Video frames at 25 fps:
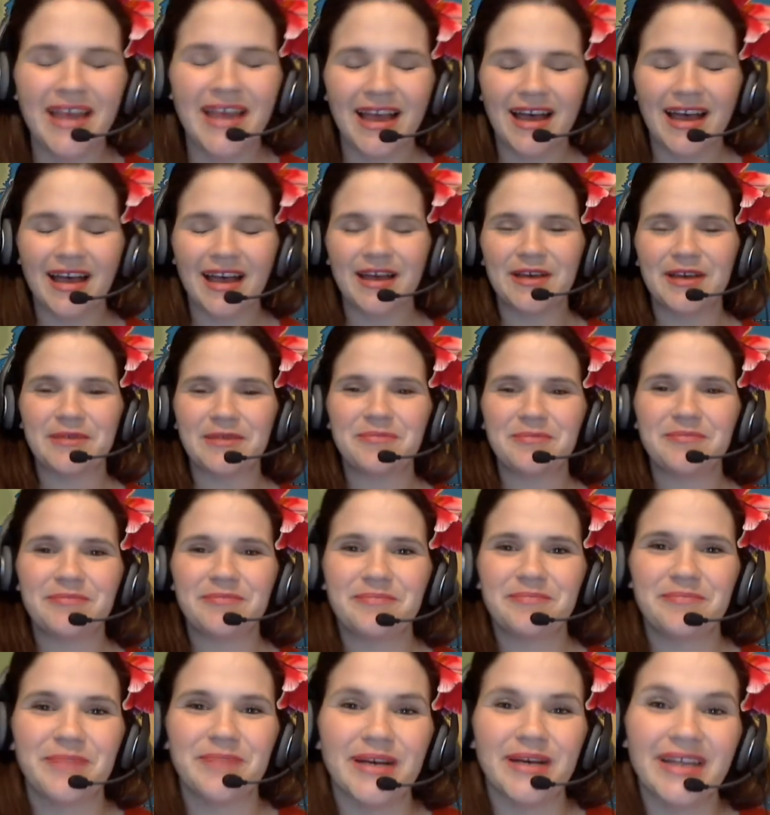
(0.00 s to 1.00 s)

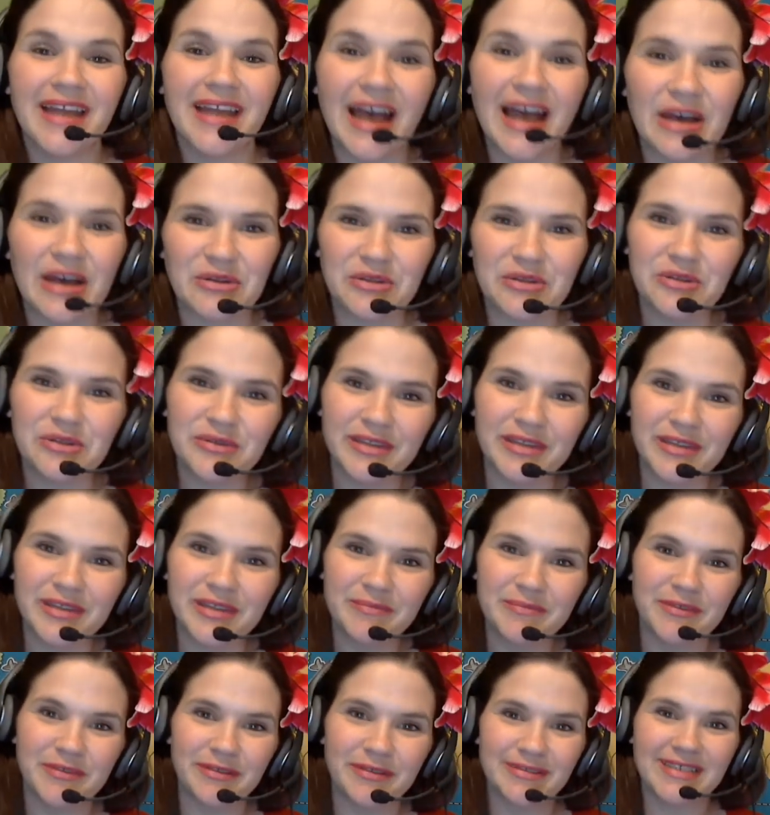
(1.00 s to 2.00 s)
But how do you keep
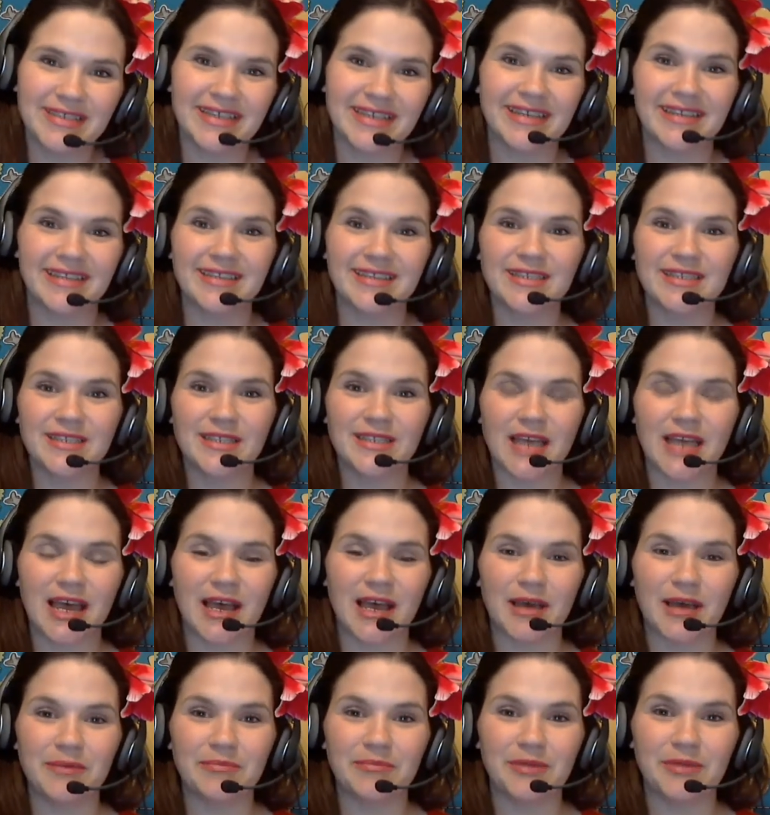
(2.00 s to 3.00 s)
those kids
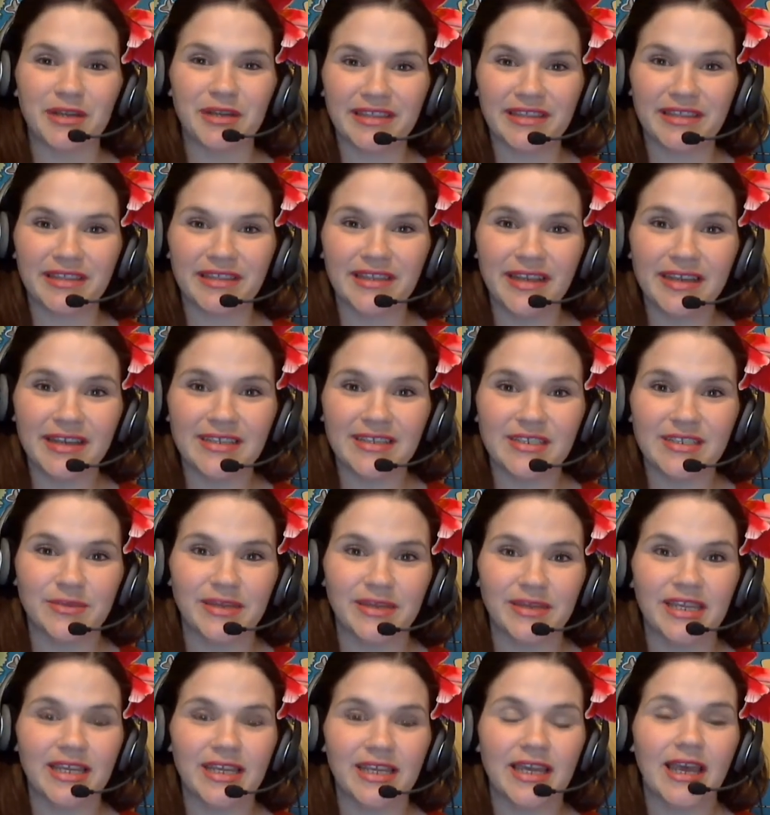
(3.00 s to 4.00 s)
booking the next
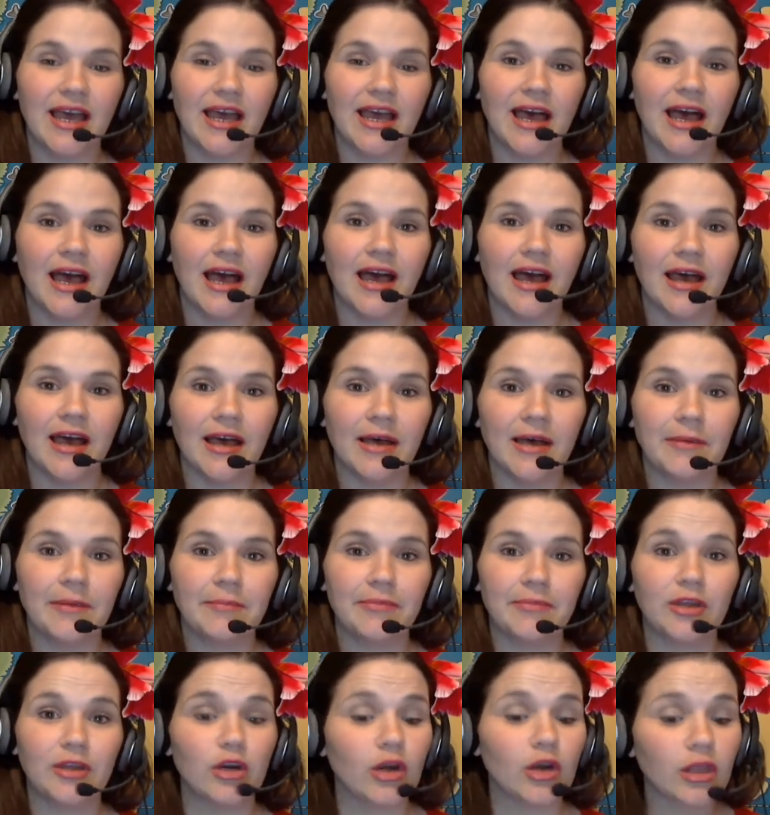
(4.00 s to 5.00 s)
week?
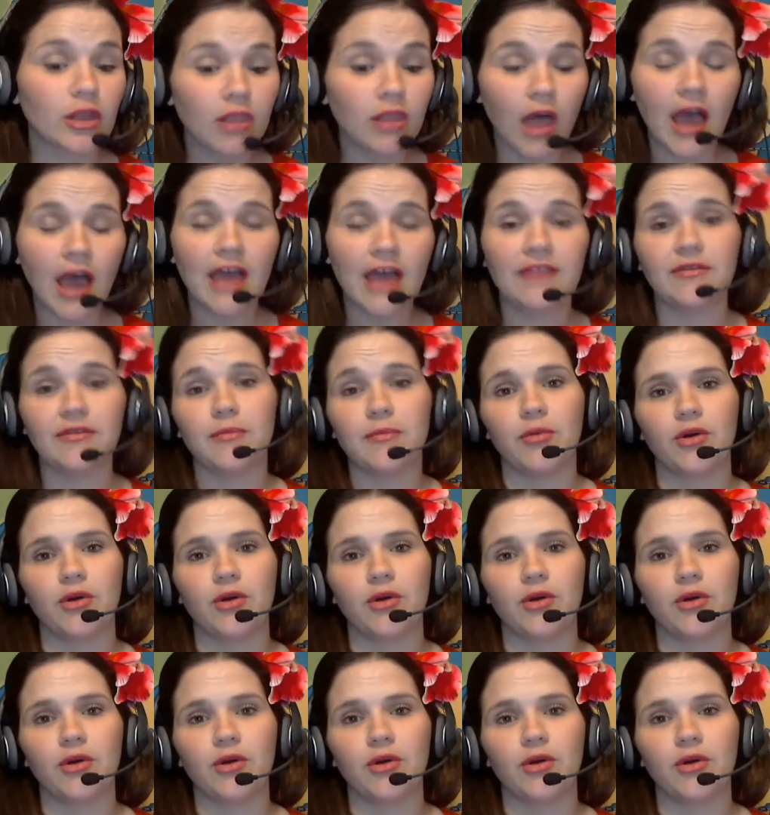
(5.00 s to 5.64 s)
There are a lot of